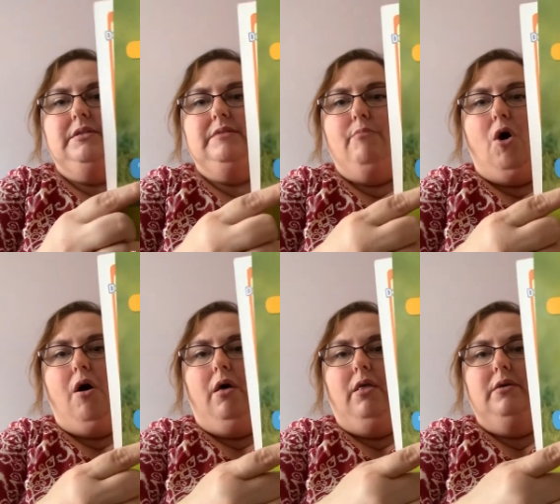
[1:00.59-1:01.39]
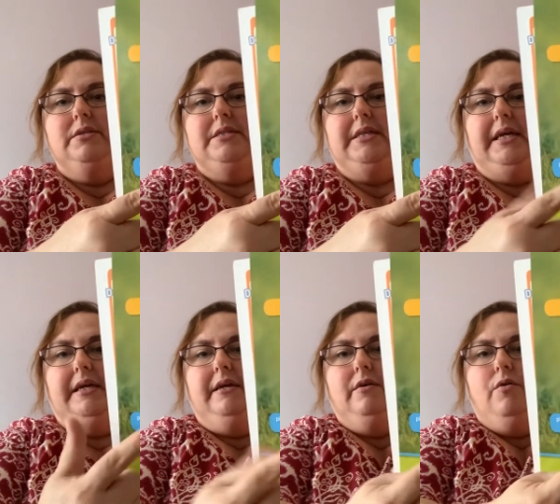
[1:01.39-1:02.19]
small,
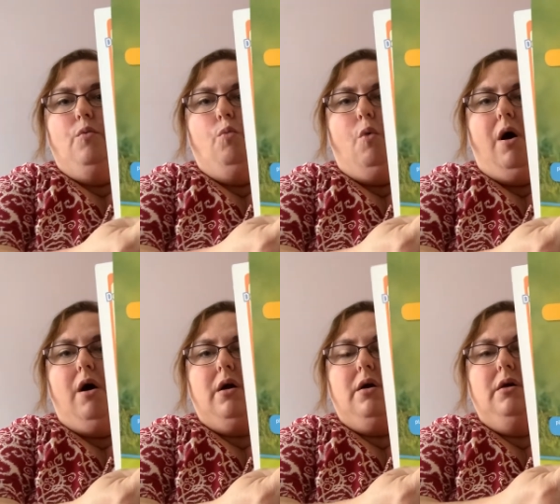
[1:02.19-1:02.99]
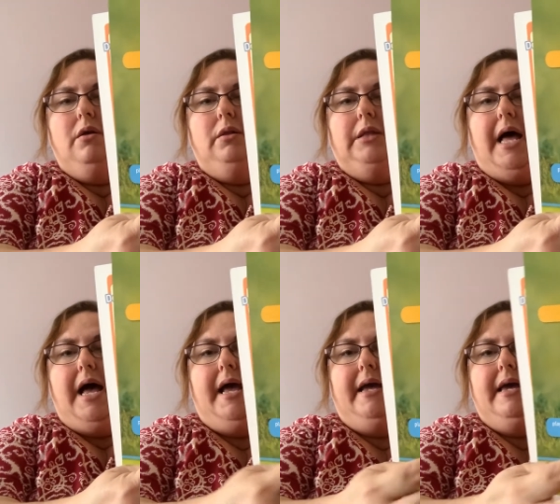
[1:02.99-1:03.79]
see, walk, lie,